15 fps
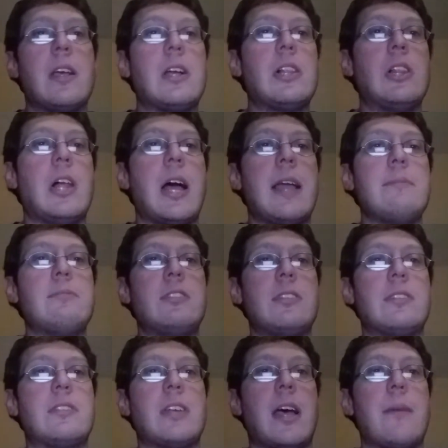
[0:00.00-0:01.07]
climbed to
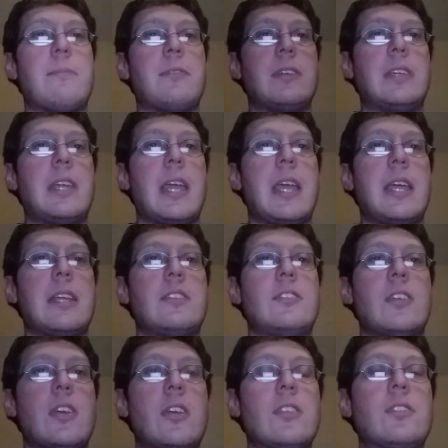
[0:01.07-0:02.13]
the top of the cage,
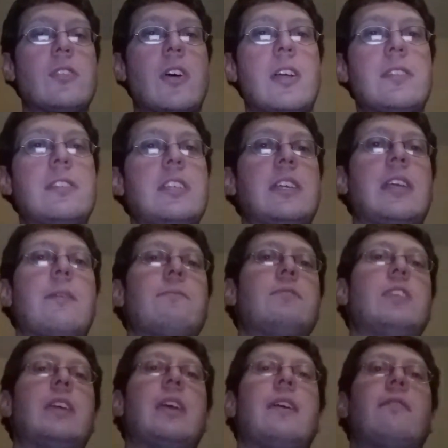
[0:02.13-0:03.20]
taunting
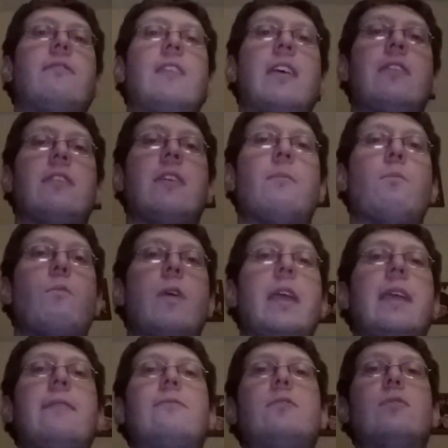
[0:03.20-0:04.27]
MJF, and then
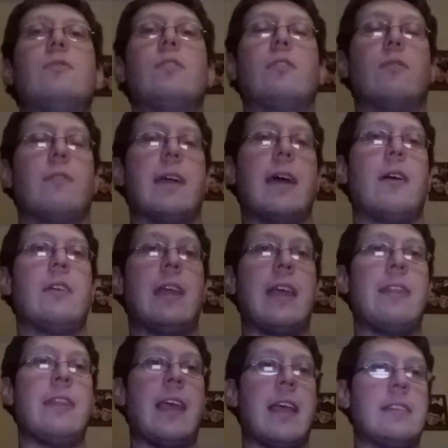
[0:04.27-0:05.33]
waved to the crowd,
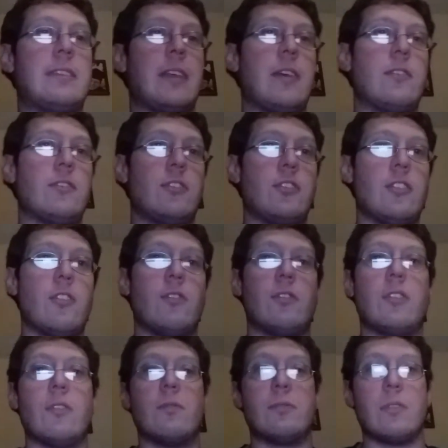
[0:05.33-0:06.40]
and that's how the show
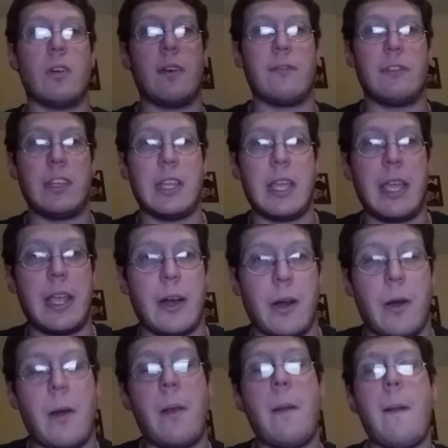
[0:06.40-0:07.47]
goes off the
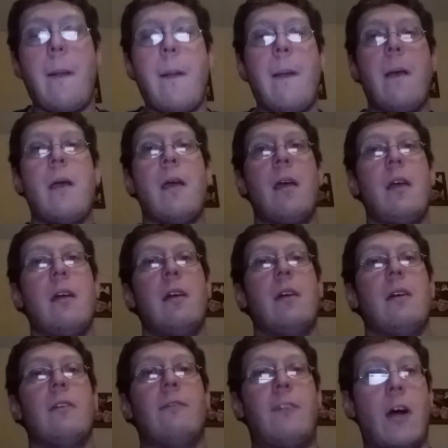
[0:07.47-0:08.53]
air.
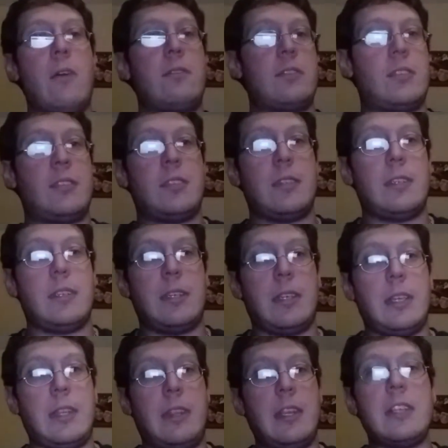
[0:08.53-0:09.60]
Folks,
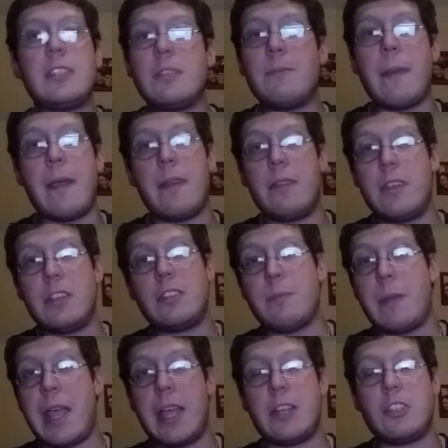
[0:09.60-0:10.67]
this
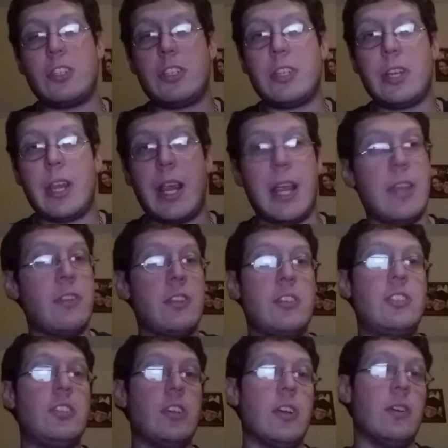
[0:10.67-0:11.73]
match and the
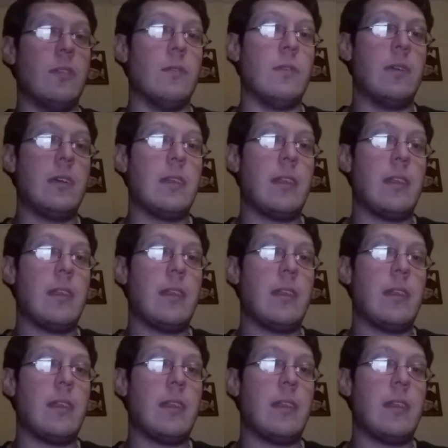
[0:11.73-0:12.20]
show,